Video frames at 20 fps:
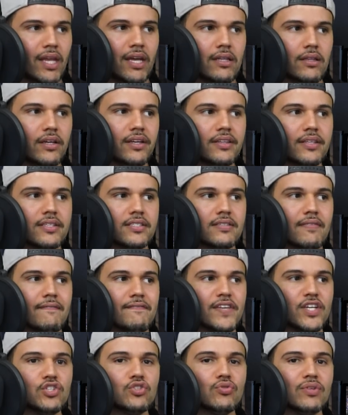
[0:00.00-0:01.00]
look at this,
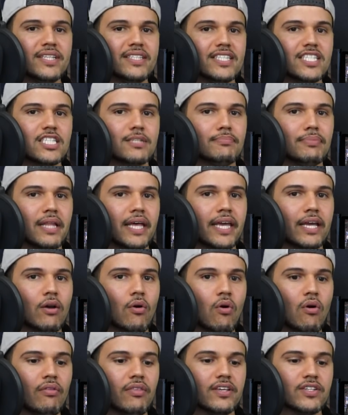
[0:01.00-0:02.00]
visually displaying
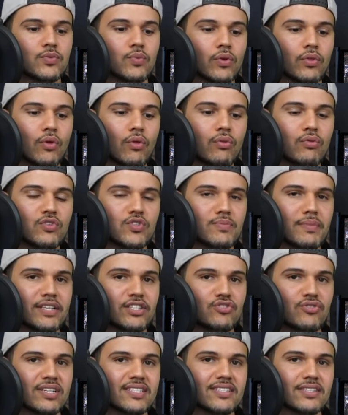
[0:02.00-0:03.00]
all this with all those
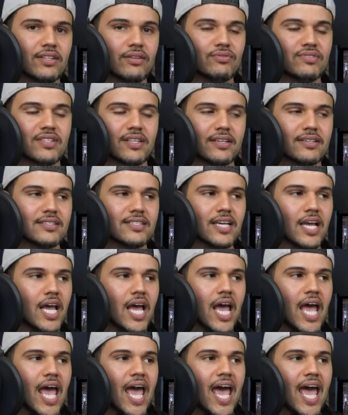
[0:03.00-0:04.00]
men dressed in those things,
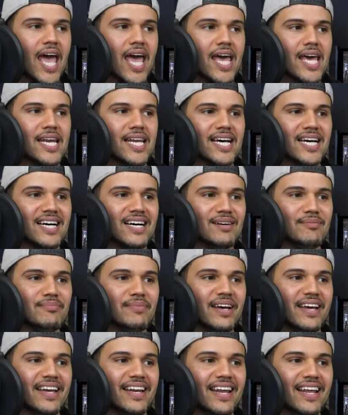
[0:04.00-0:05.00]
and
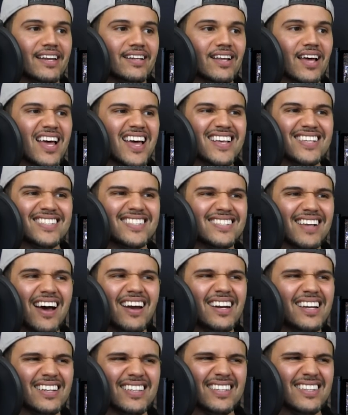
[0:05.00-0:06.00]

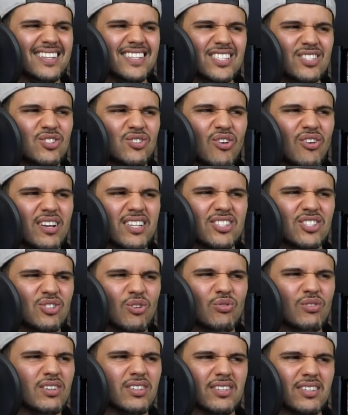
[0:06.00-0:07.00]
sonically, this song is
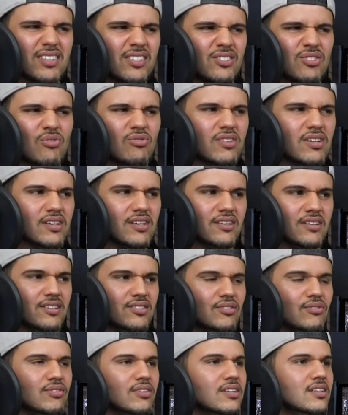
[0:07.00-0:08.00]
so good, so good,
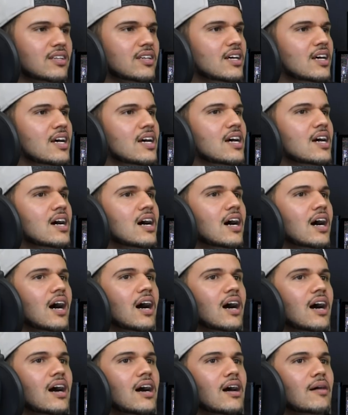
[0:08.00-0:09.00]
so good.
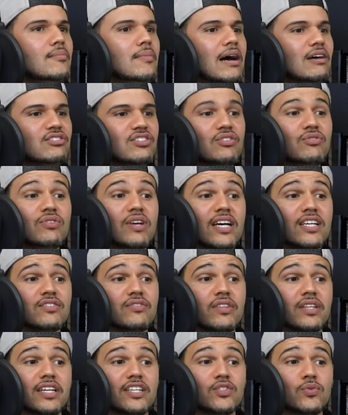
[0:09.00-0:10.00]
I'll see you guys
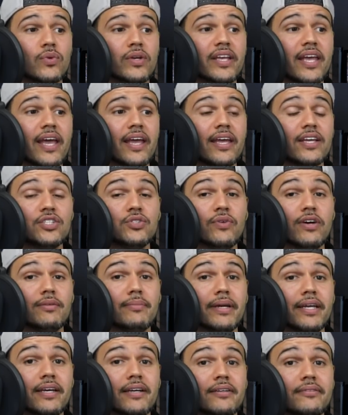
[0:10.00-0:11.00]
for the next one. Can't get you out of
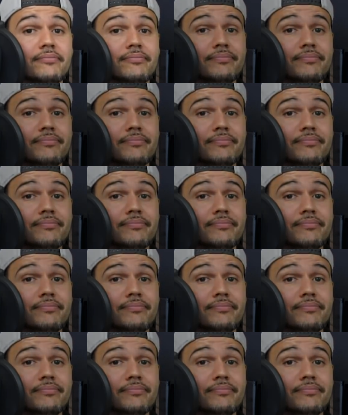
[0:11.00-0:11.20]
my head.